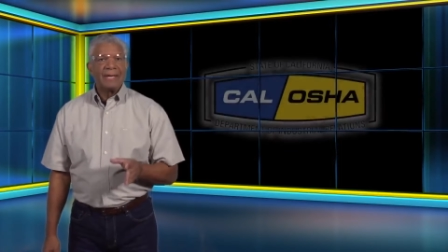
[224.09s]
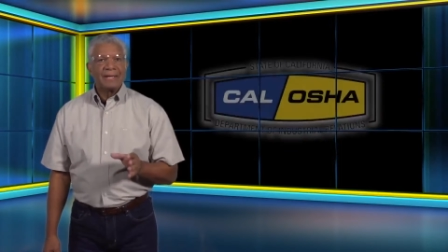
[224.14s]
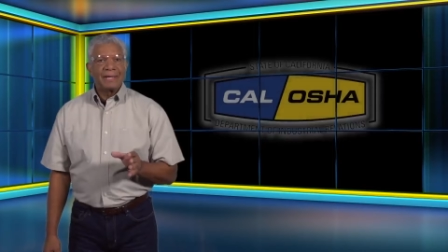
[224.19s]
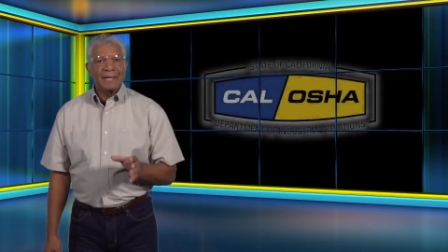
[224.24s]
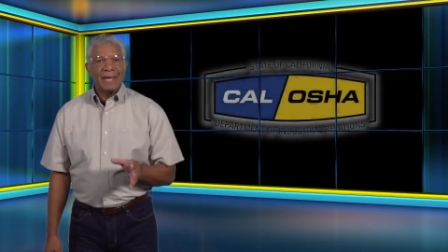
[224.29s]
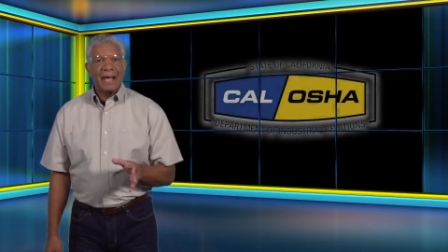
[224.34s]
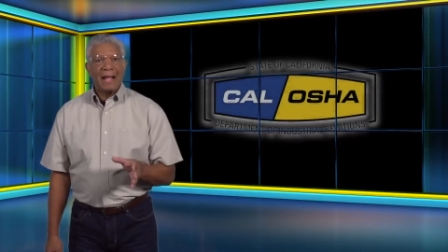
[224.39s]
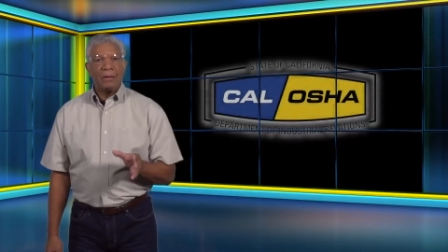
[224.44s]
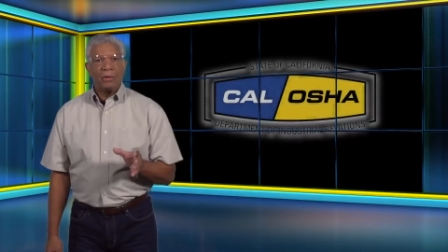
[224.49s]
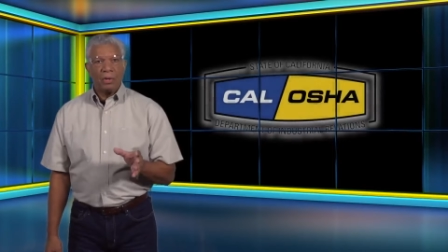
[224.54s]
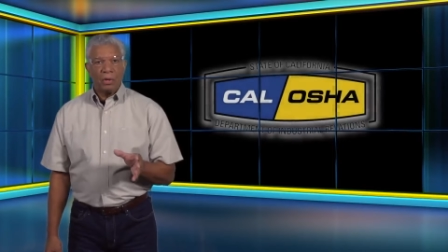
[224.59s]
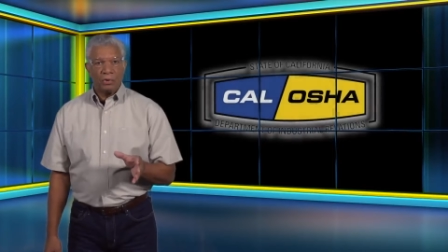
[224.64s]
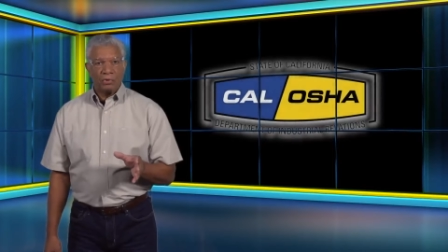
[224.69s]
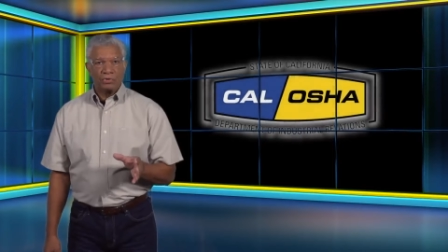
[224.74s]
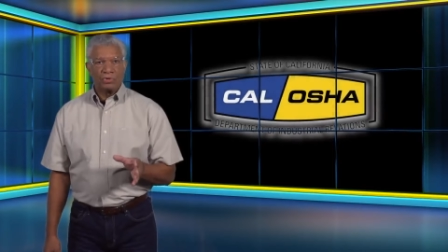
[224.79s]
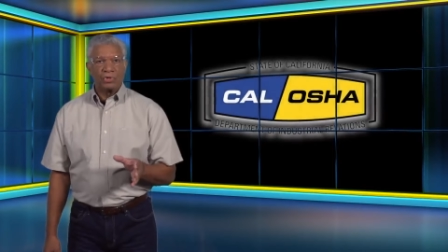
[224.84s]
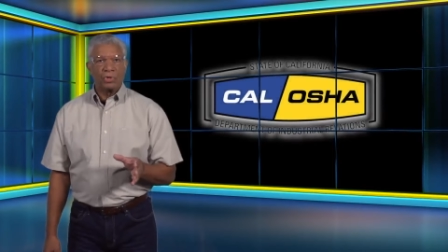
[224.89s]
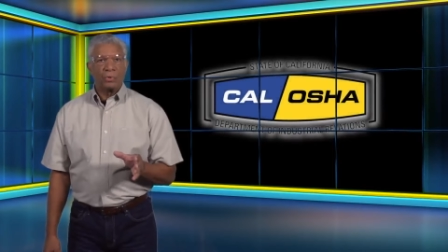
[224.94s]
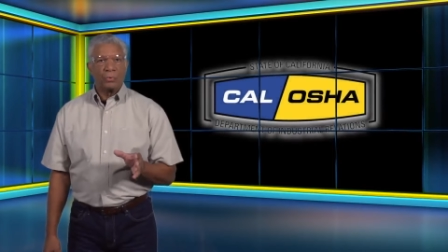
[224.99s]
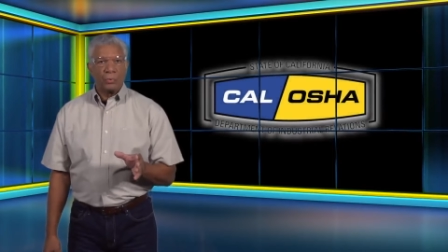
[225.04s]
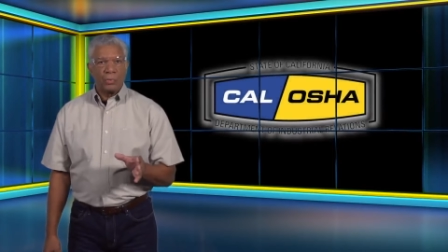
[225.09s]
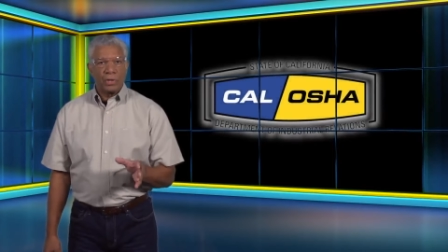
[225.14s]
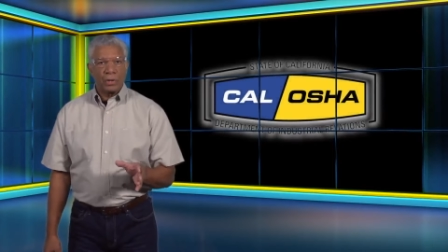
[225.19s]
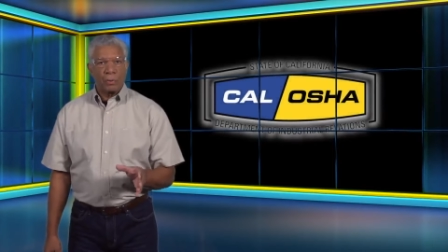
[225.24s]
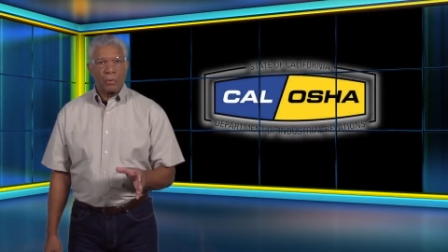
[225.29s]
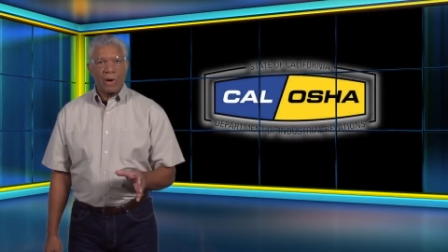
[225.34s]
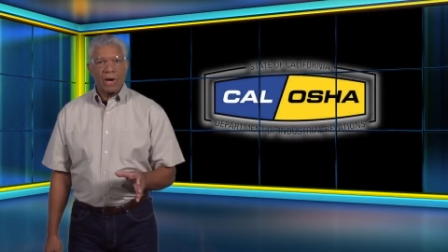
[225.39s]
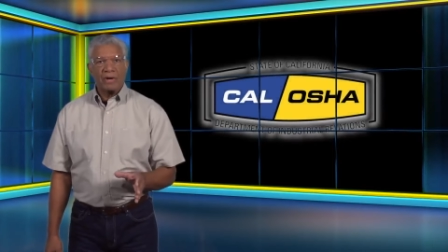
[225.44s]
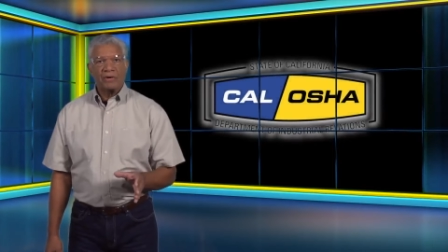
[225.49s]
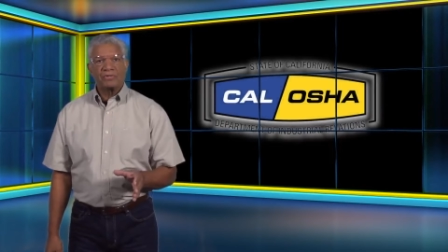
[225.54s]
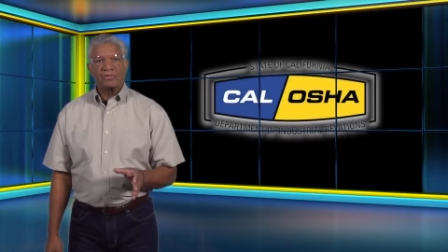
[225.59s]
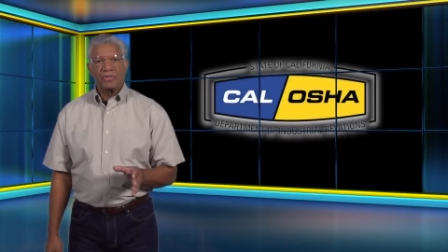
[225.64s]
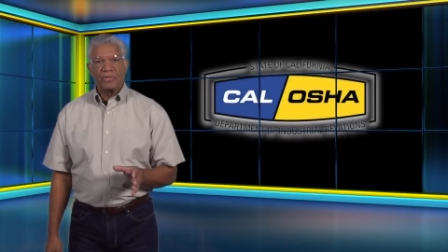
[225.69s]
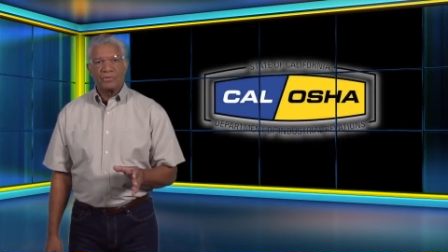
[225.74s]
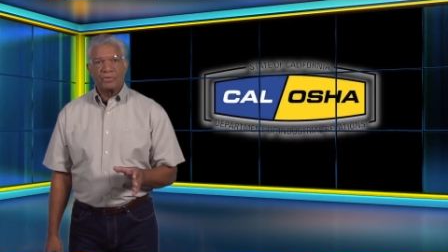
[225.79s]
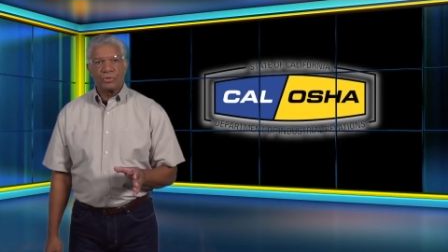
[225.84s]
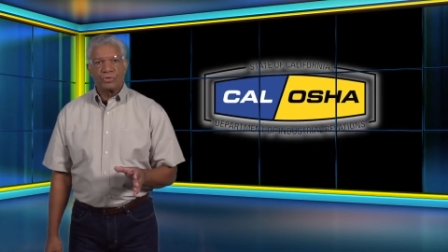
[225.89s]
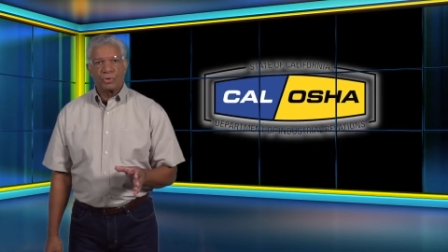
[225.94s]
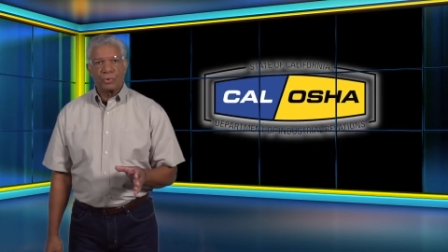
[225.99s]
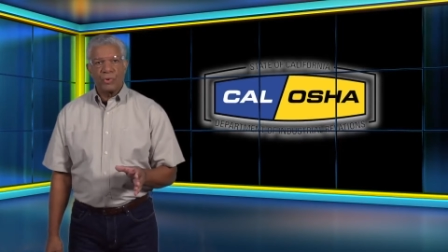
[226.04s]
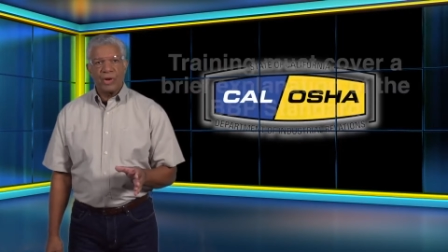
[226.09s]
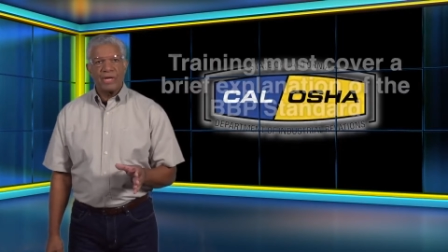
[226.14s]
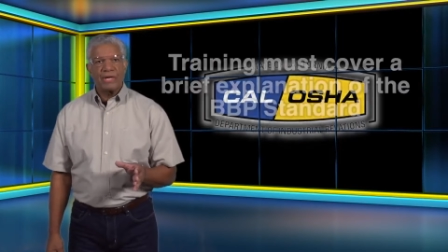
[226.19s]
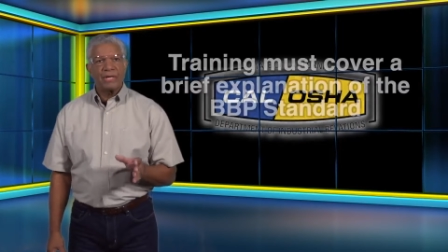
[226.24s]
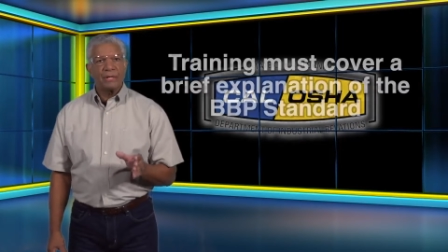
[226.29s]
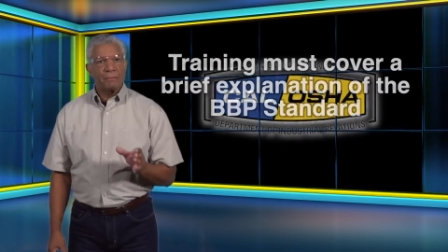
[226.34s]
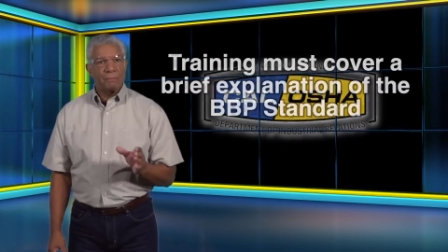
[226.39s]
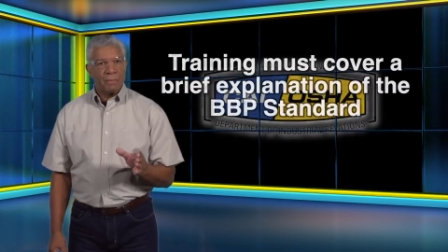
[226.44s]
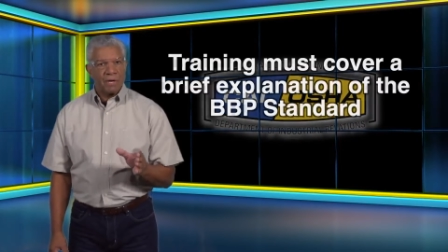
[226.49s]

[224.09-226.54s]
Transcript: Cal OSHA requires that the training